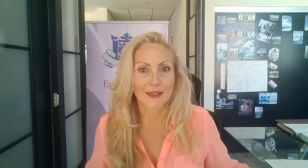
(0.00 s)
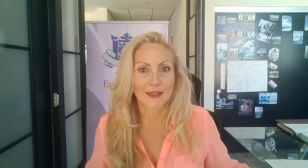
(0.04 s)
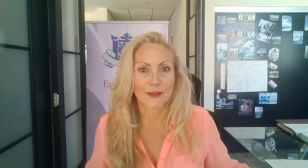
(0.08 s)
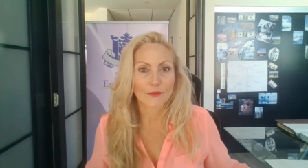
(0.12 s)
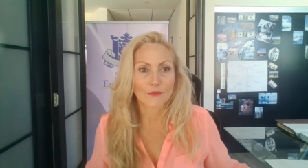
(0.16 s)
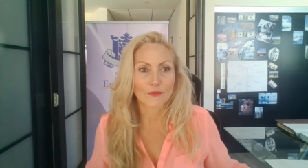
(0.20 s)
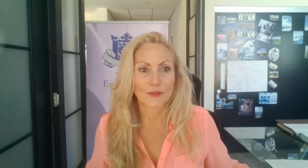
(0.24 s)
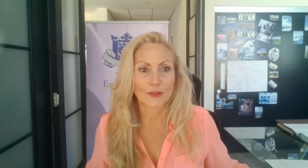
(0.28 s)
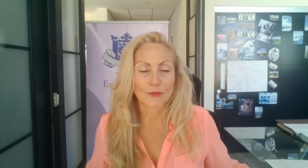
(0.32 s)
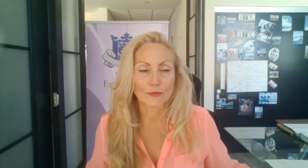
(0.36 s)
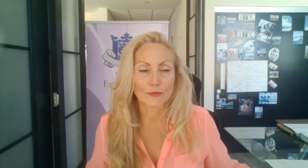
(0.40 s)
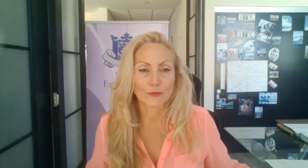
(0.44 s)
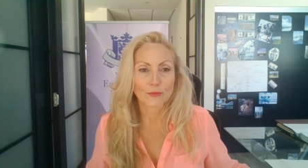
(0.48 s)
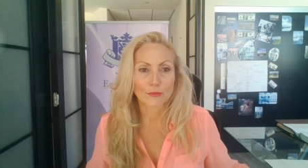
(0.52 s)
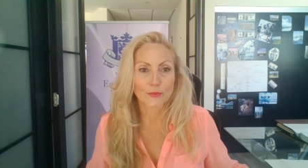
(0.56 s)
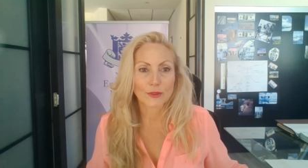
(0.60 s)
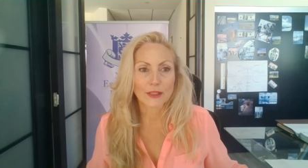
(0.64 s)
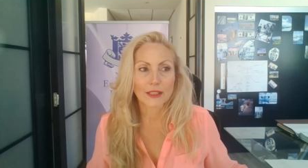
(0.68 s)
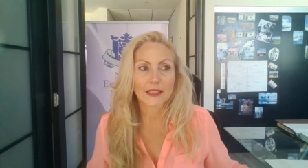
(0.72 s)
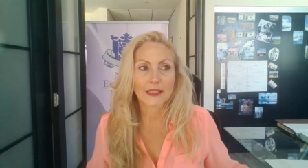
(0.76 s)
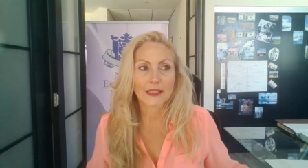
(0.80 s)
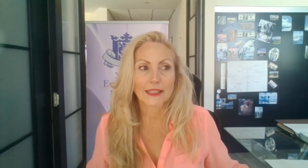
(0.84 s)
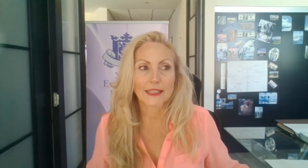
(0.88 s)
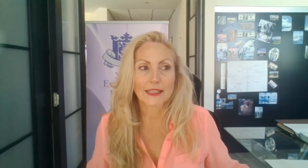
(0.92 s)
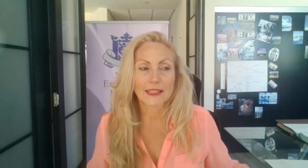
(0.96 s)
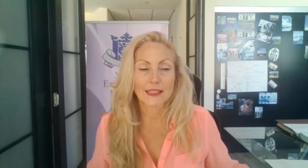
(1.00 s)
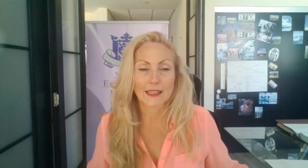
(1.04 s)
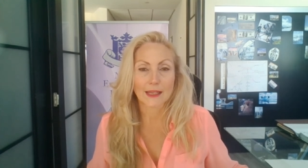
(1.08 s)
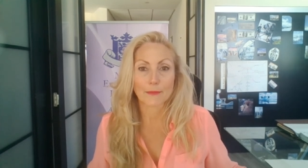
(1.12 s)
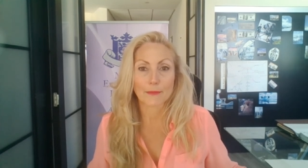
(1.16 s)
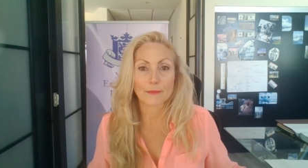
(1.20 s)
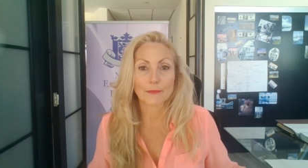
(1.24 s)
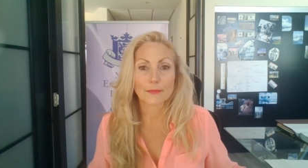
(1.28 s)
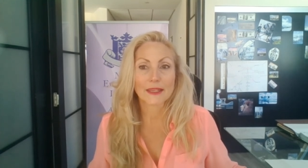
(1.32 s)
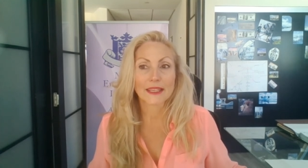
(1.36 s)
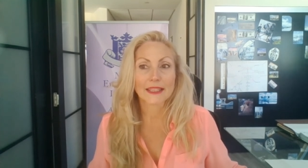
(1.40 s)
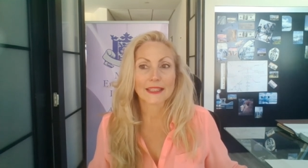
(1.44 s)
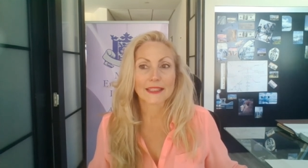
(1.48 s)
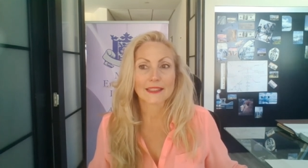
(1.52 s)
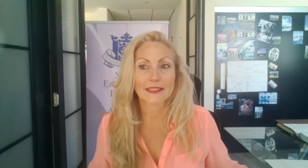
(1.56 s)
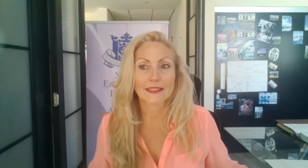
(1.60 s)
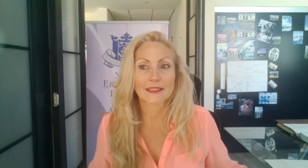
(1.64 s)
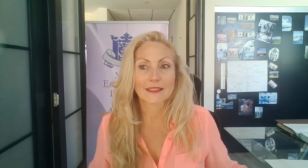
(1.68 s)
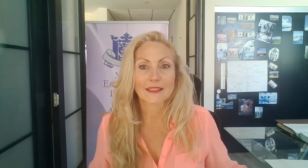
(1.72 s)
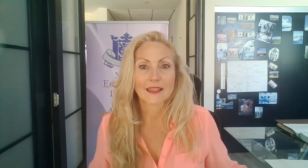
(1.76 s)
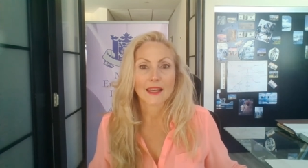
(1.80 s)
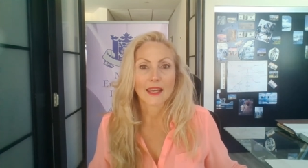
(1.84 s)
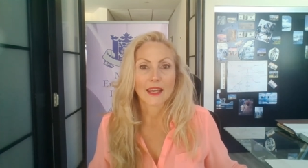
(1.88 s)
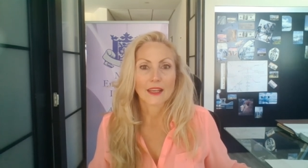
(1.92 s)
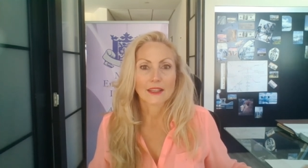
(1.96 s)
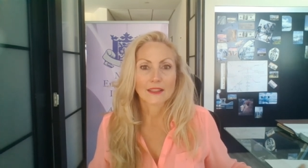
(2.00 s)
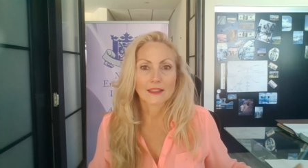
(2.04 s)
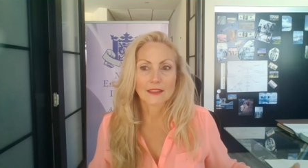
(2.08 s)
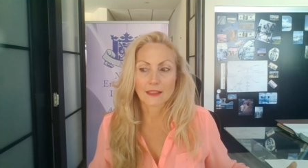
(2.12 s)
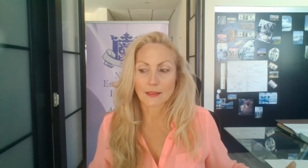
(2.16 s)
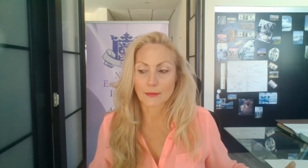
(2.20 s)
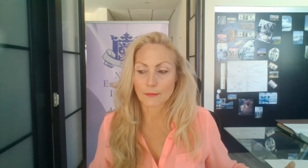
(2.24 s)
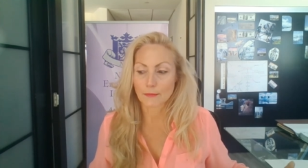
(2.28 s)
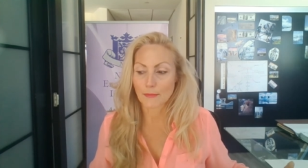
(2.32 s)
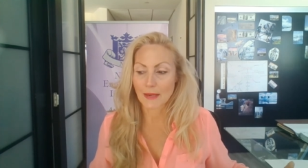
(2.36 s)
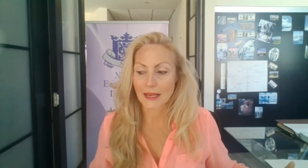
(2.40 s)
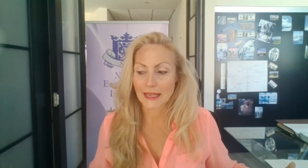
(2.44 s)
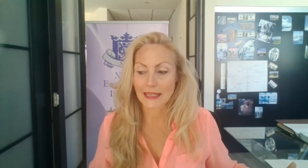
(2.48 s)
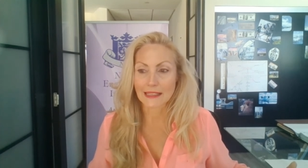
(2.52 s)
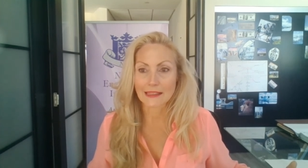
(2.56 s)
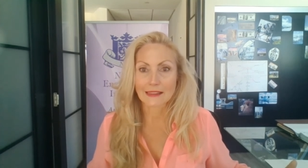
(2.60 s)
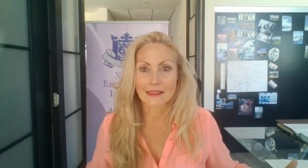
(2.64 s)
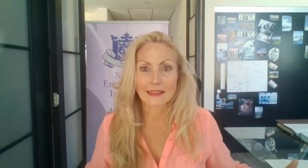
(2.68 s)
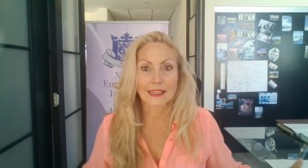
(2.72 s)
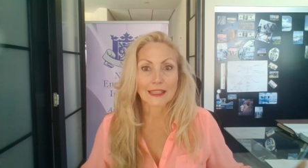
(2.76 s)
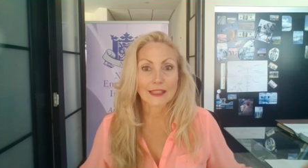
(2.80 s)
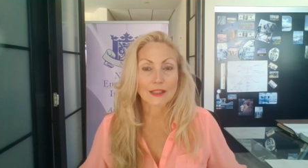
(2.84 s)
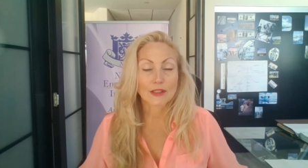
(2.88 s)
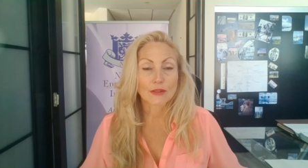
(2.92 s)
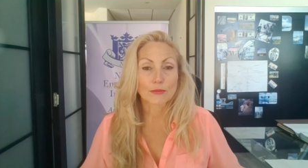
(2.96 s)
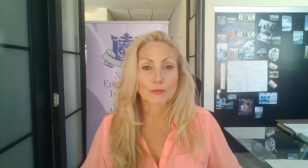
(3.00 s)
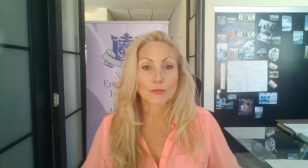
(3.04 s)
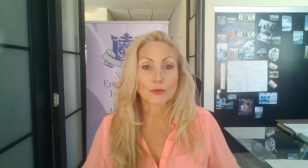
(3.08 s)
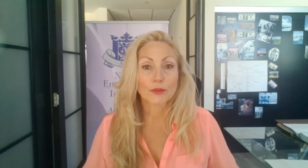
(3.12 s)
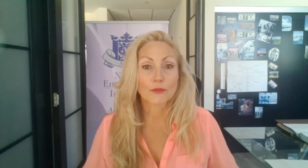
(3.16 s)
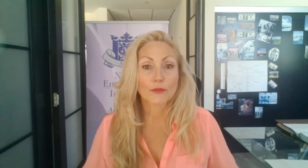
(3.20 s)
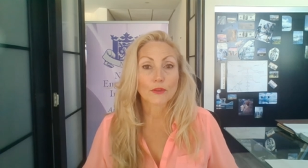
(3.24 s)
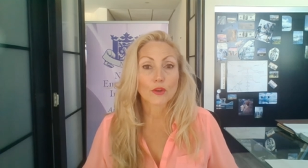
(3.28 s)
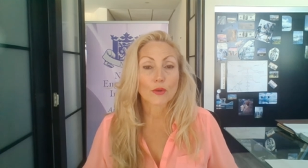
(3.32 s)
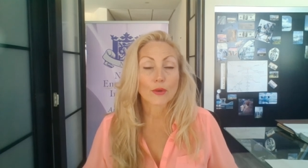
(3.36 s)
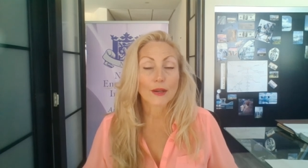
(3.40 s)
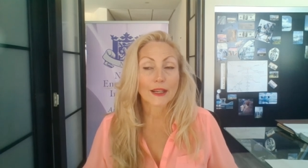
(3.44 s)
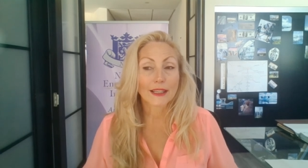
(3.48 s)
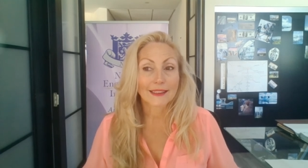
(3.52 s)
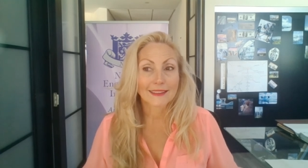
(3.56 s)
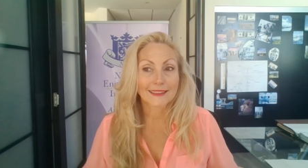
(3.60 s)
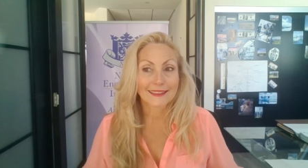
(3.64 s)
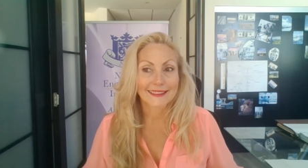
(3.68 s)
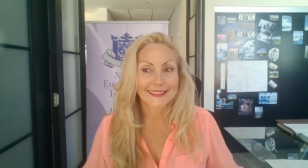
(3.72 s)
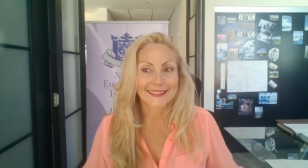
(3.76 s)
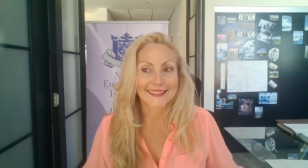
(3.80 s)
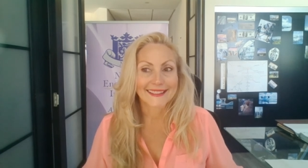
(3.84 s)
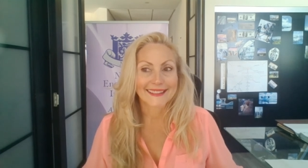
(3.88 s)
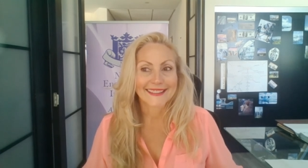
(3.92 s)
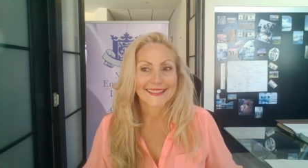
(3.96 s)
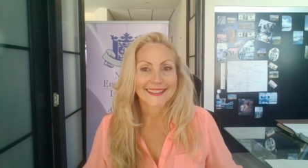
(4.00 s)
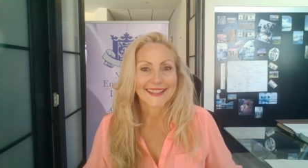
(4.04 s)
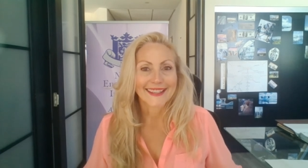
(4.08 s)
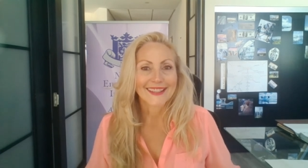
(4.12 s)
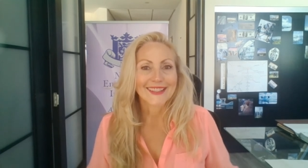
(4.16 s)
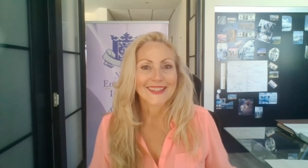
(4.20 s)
If you're really committed to making things move quickly,